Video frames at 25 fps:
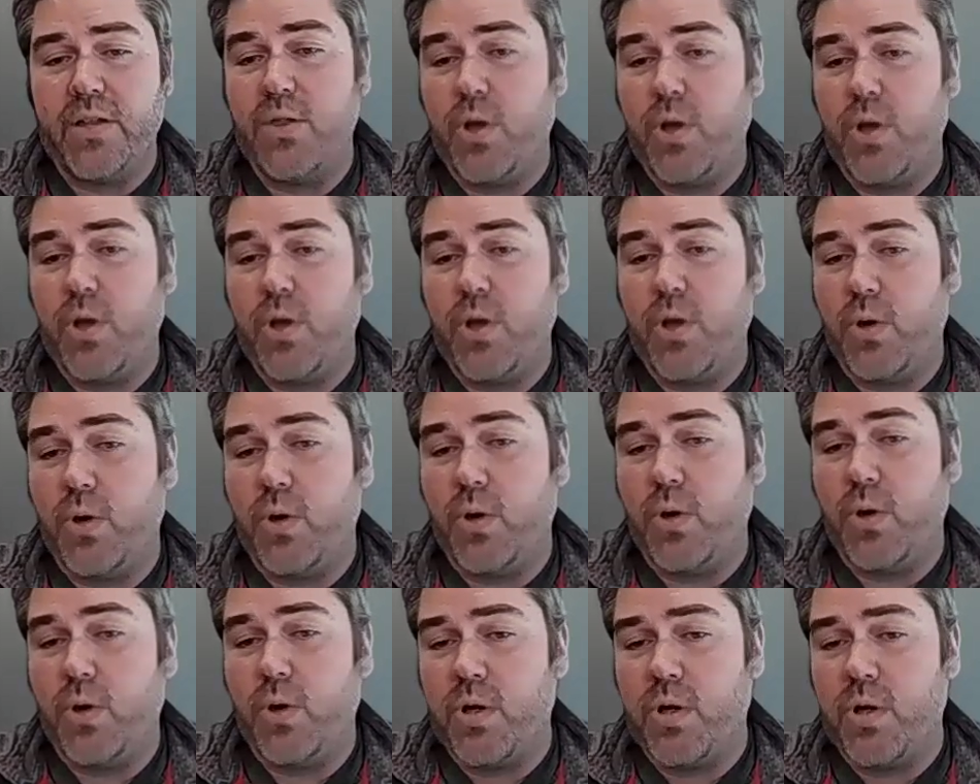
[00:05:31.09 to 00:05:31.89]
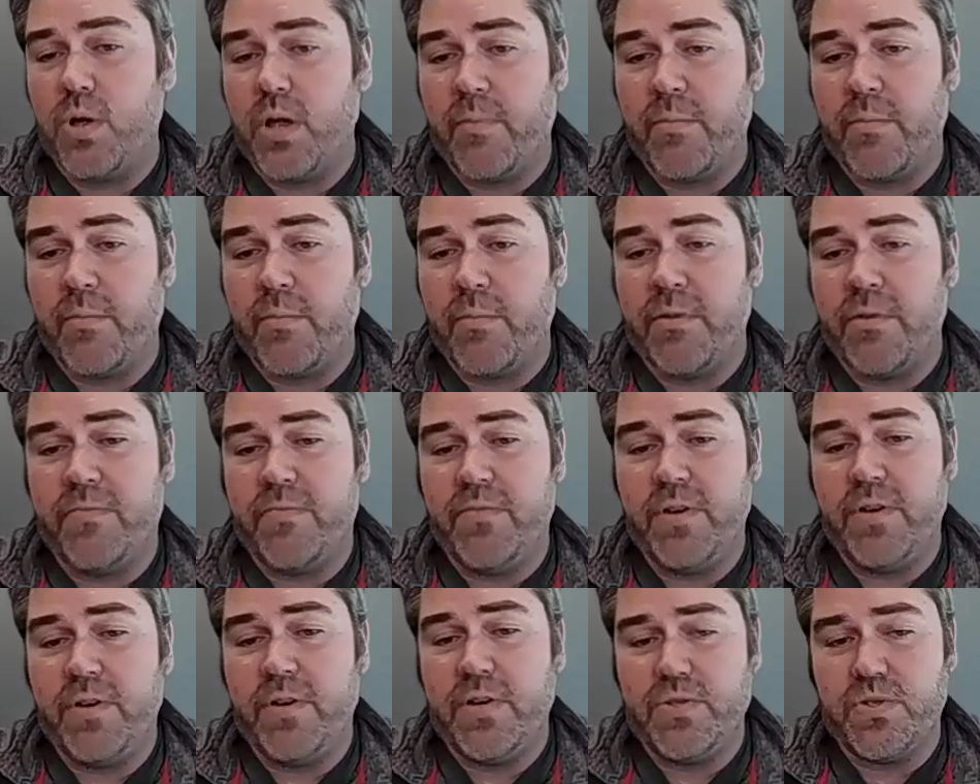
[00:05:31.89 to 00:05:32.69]
local government
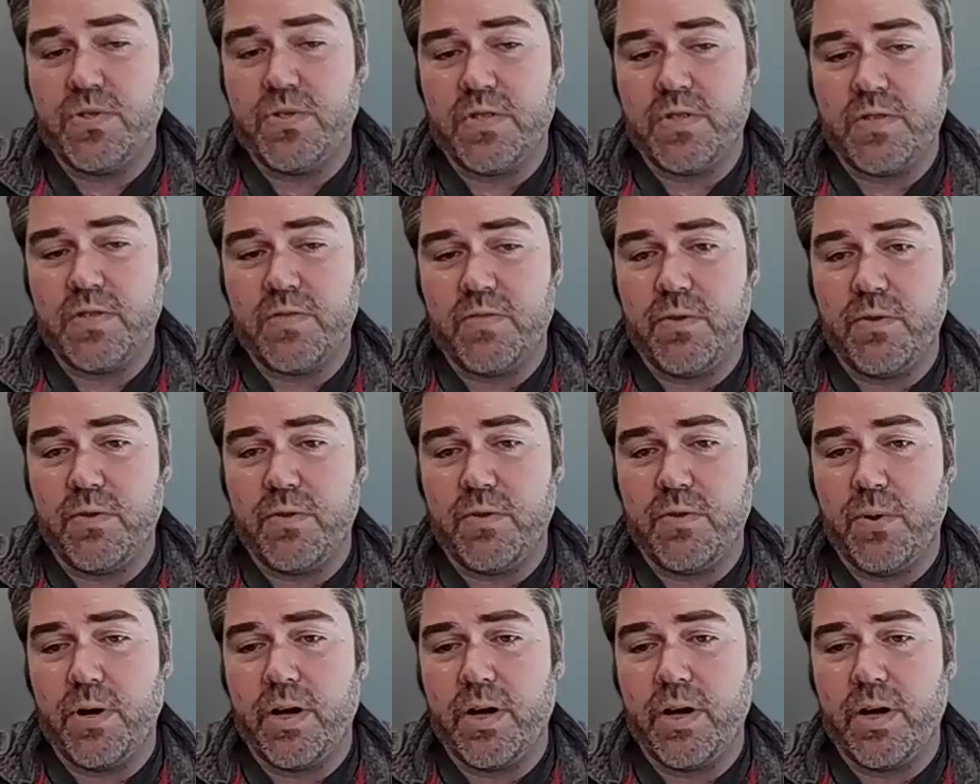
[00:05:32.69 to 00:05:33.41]
officials in Florida.